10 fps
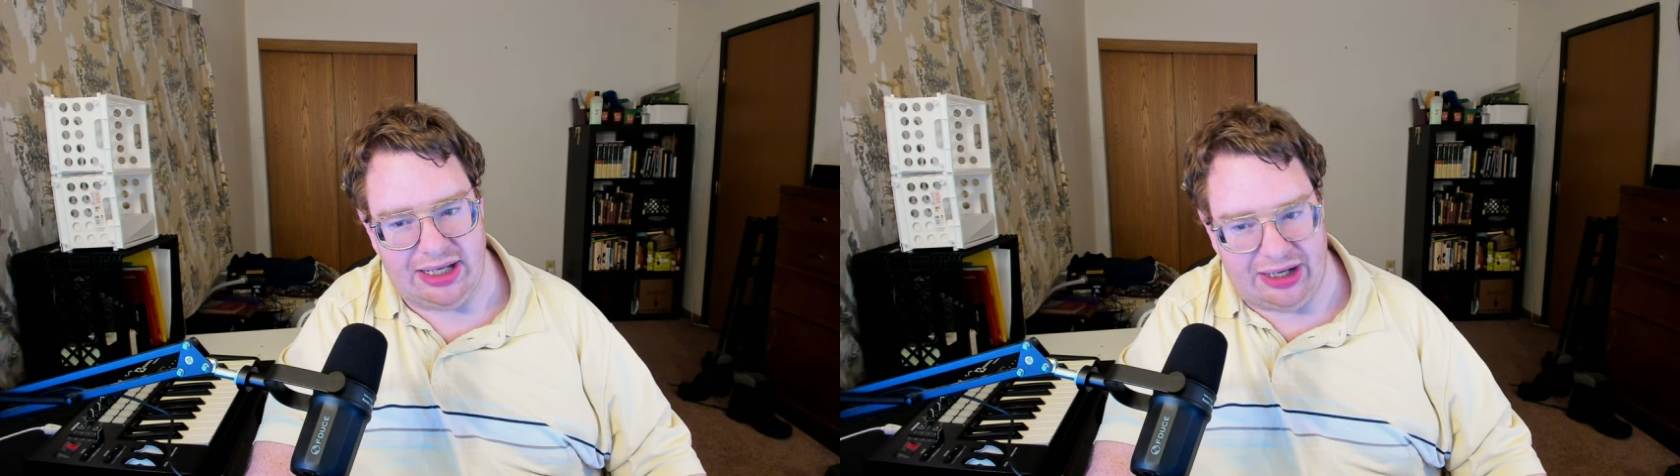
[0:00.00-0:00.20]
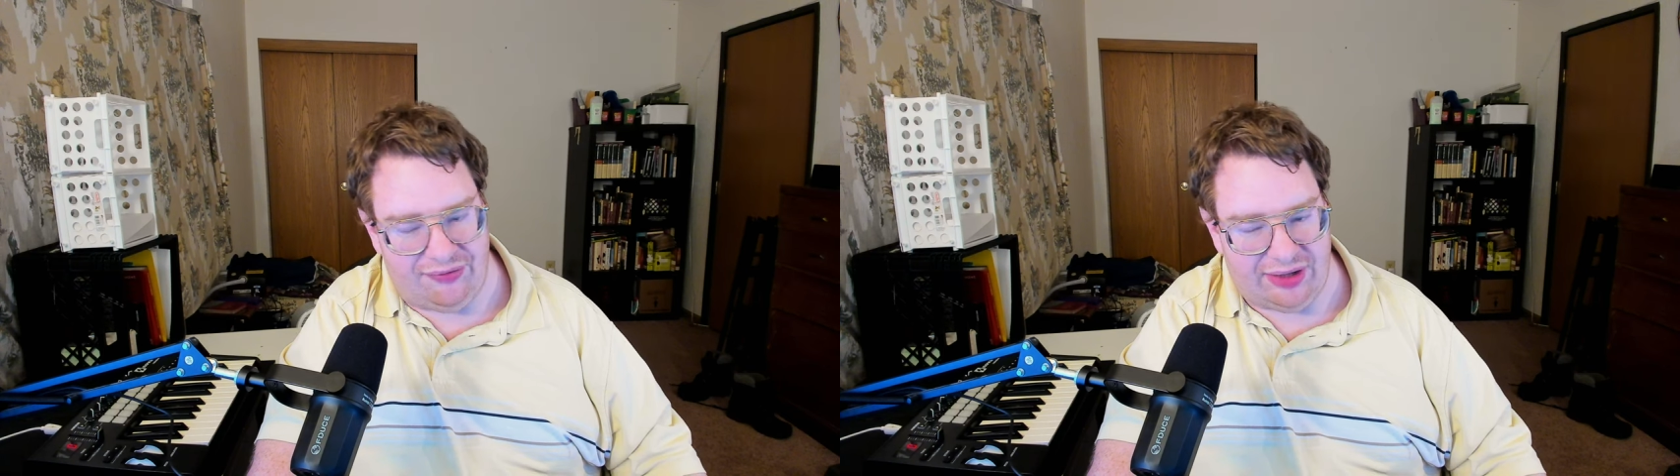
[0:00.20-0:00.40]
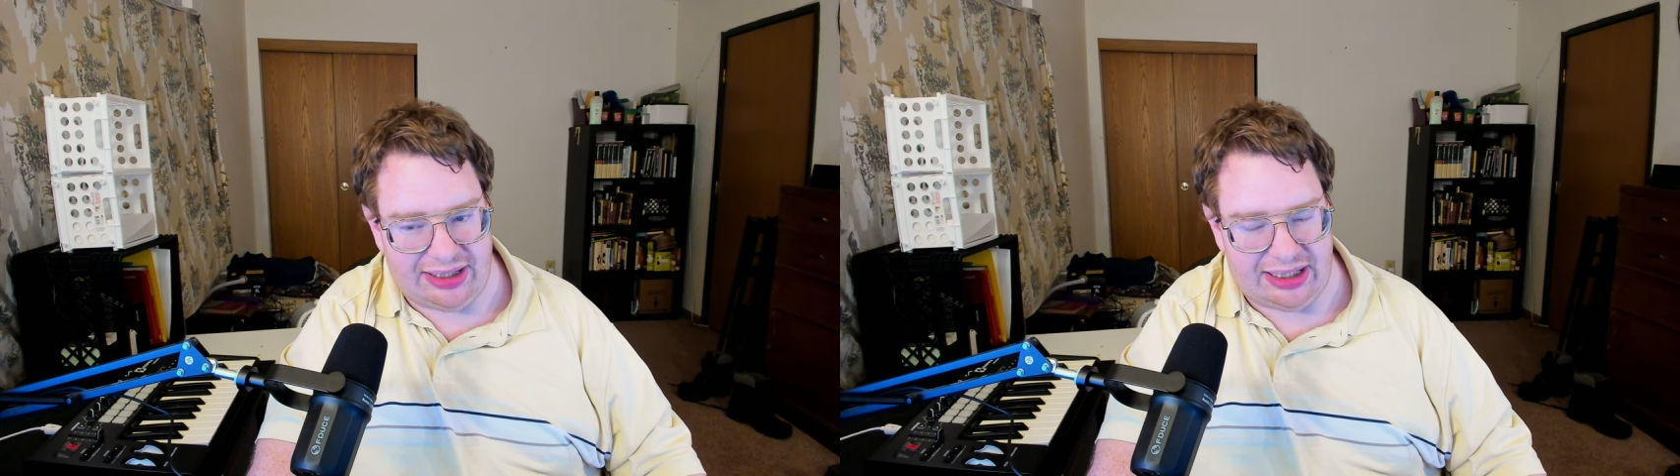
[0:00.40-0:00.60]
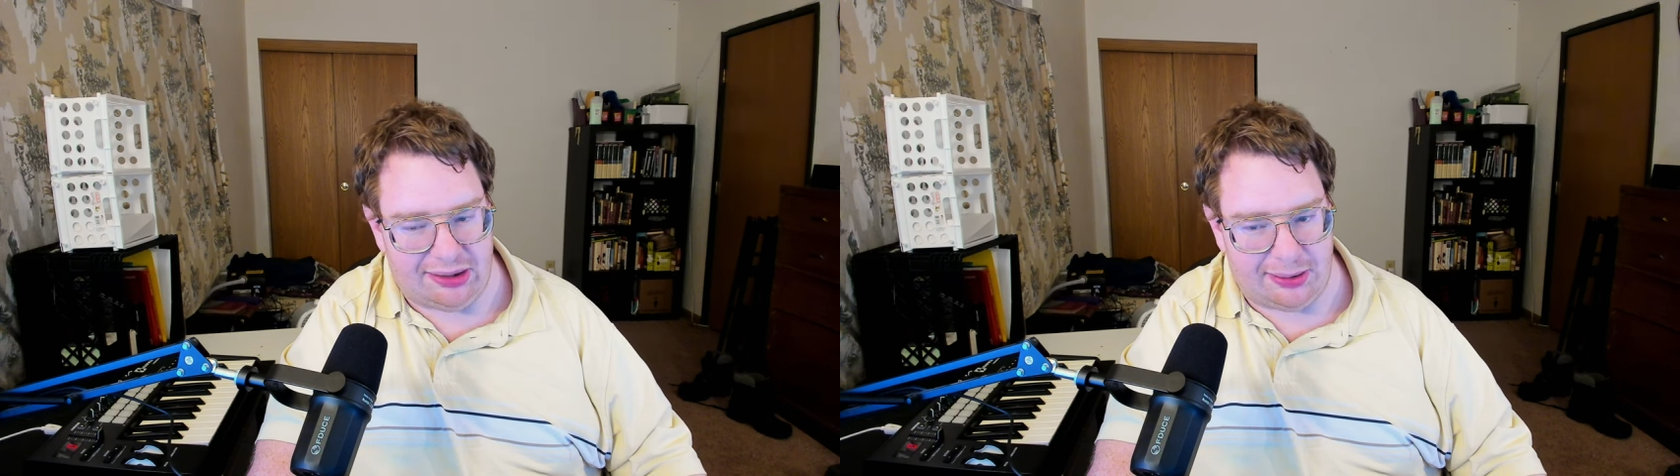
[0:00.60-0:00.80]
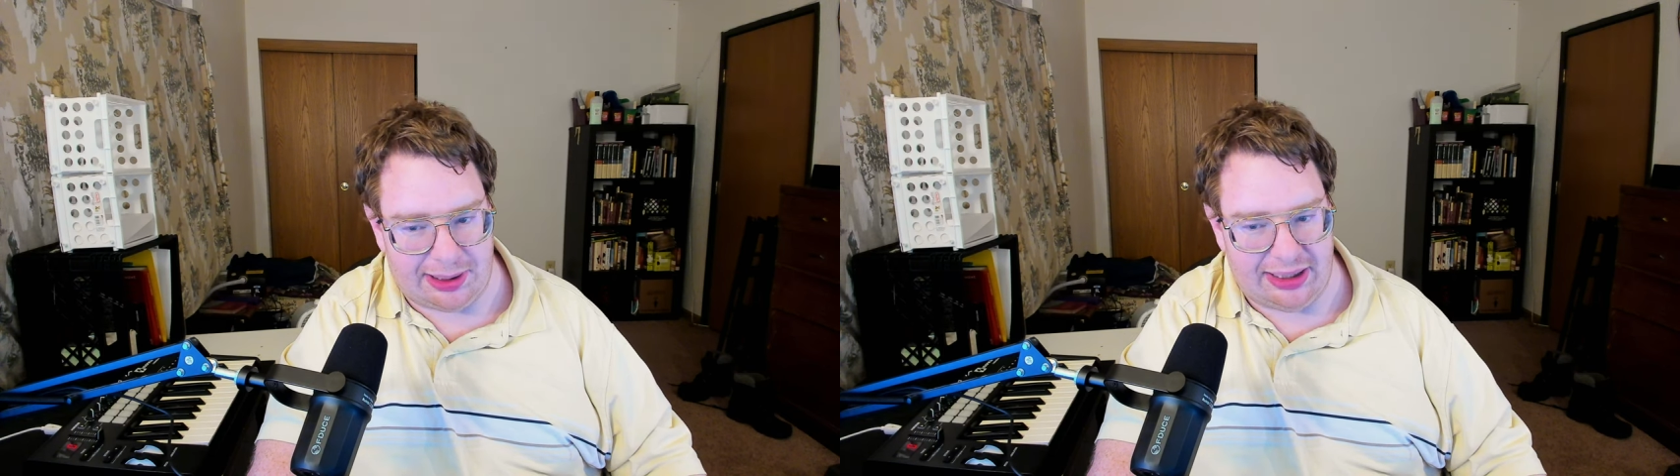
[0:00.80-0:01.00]
if nothing
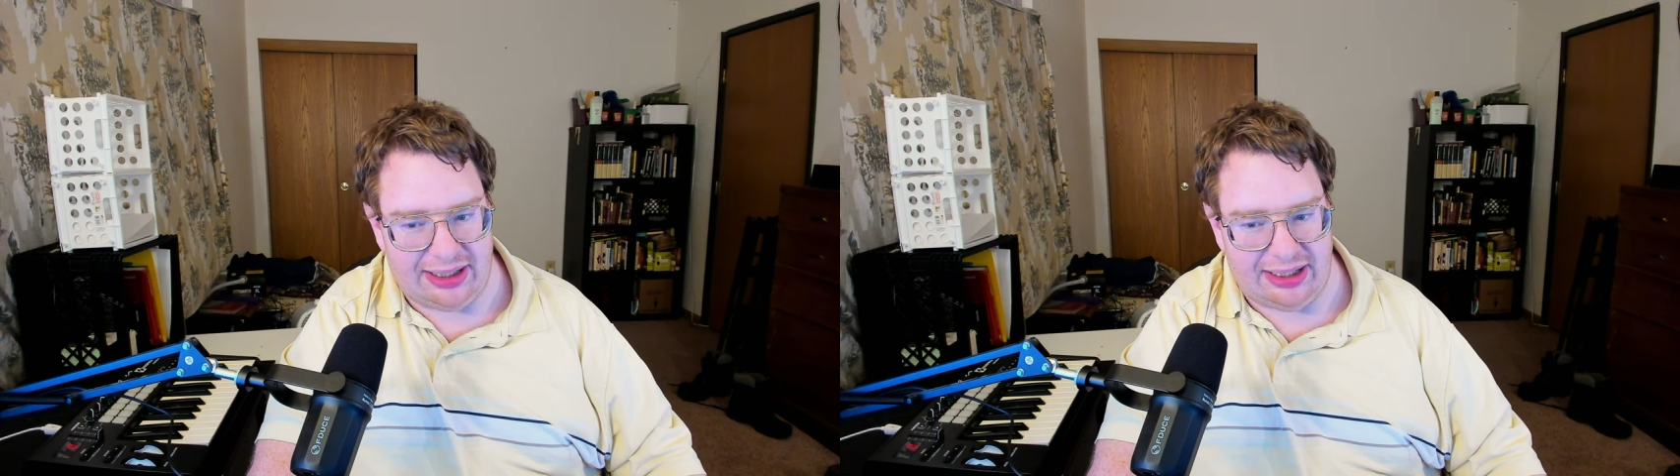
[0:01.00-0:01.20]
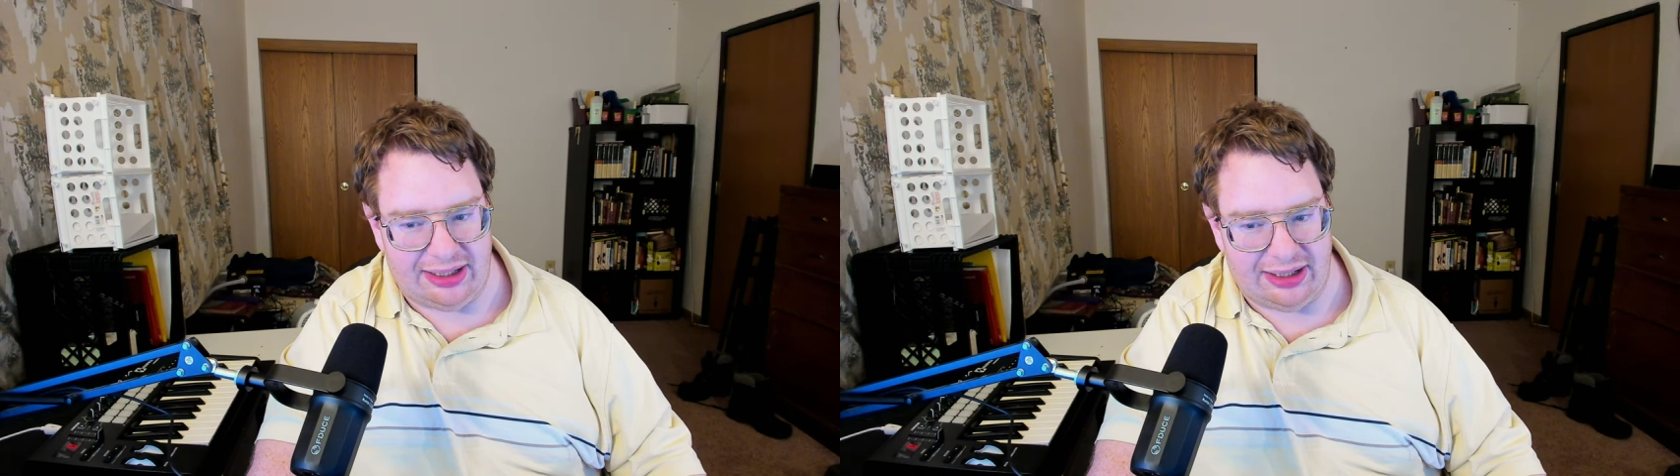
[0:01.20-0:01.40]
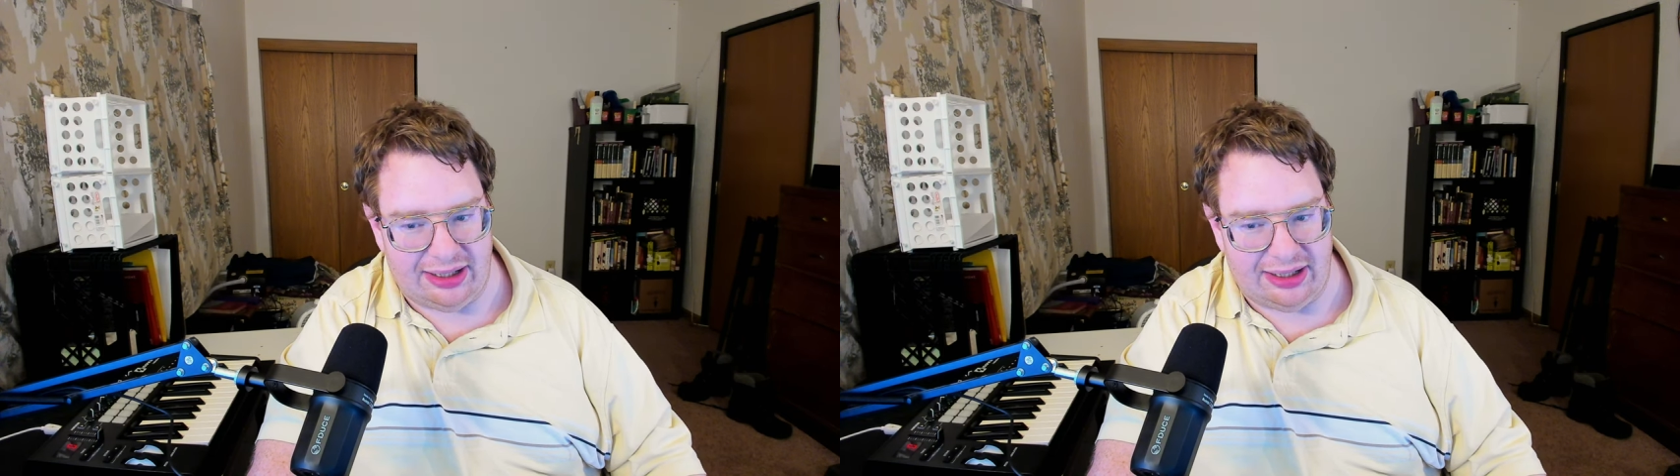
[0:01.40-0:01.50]
else than in